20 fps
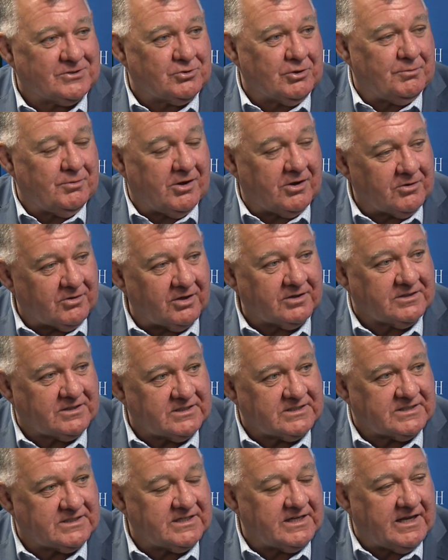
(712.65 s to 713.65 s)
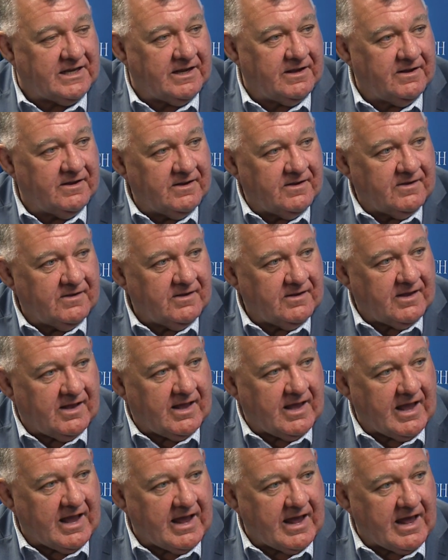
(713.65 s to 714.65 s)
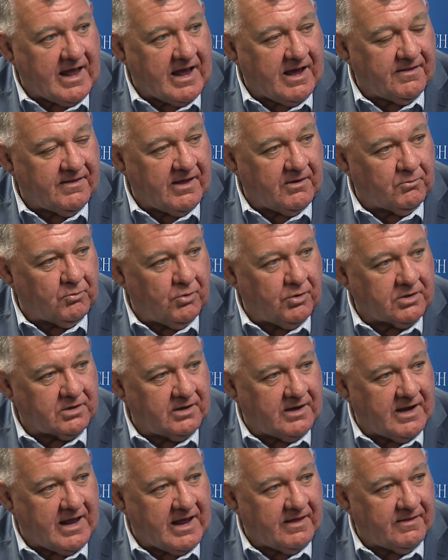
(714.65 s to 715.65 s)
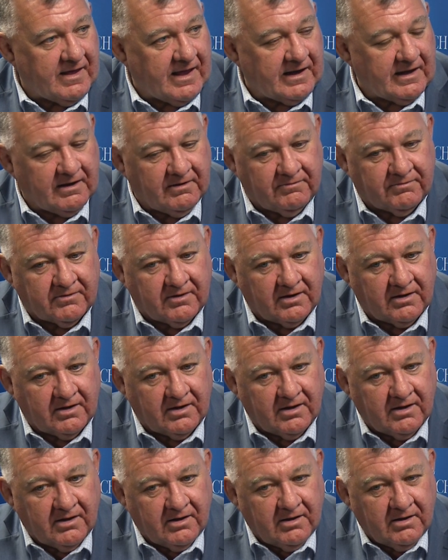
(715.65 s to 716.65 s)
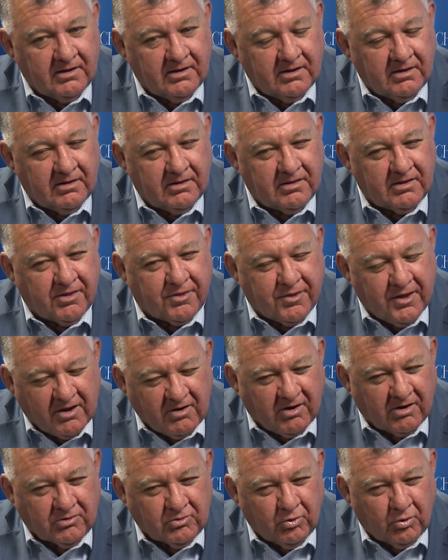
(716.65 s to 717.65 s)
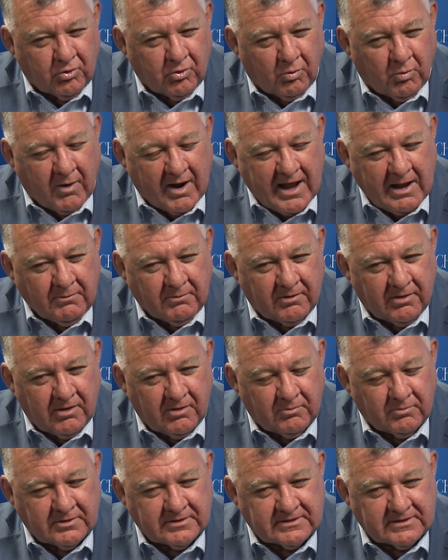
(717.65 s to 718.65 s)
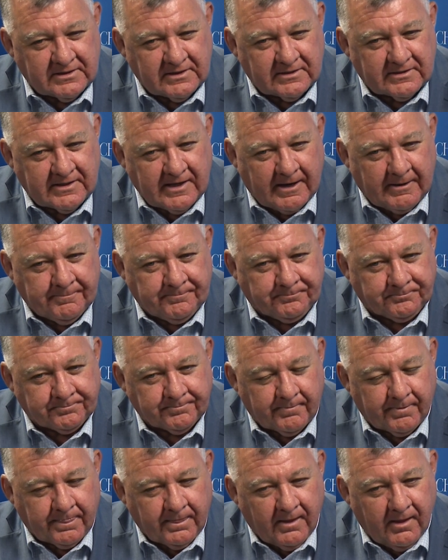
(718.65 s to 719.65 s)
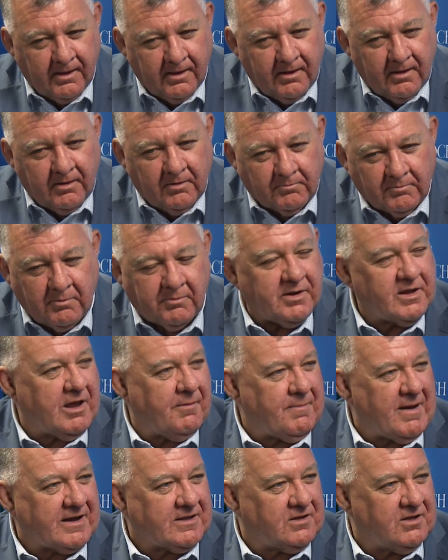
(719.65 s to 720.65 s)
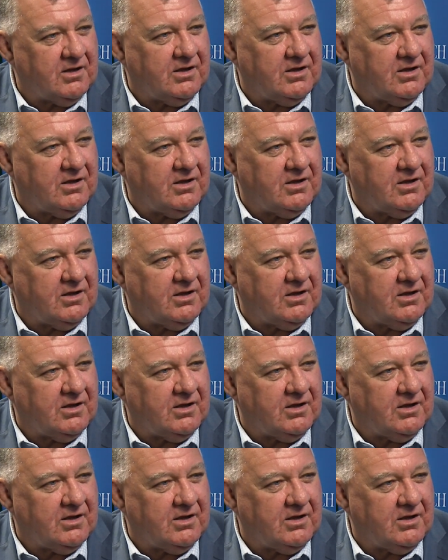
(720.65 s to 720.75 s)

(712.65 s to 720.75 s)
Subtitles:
story. But I got to see how they worked and how they lived. And the thing I took away with it was that when we go back